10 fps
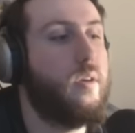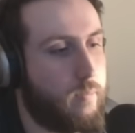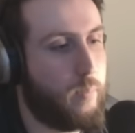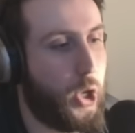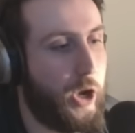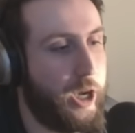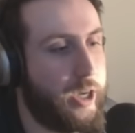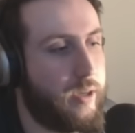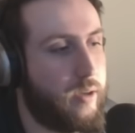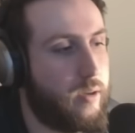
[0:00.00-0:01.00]

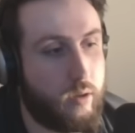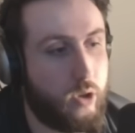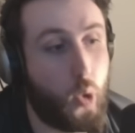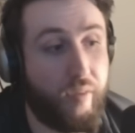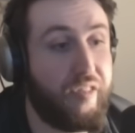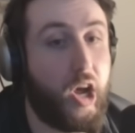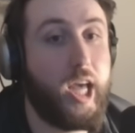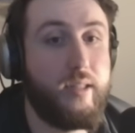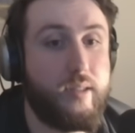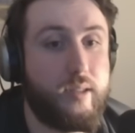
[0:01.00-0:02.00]
But the
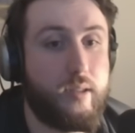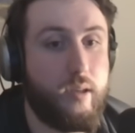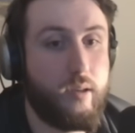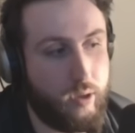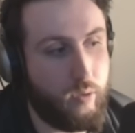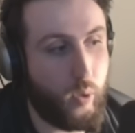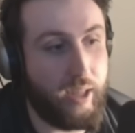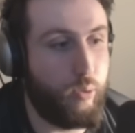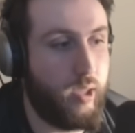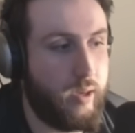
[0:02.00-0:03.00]
refines,
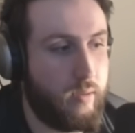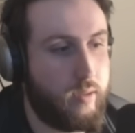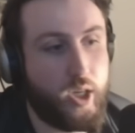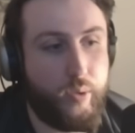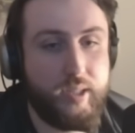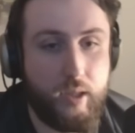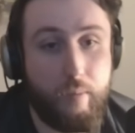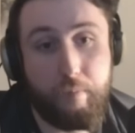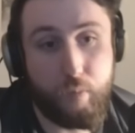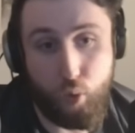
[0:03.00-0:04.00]
rather than decreasing
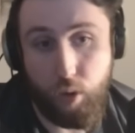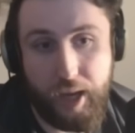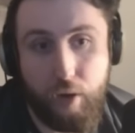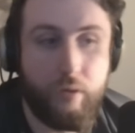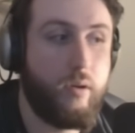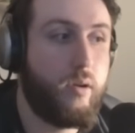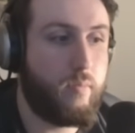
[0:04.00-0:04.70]
the cooldown,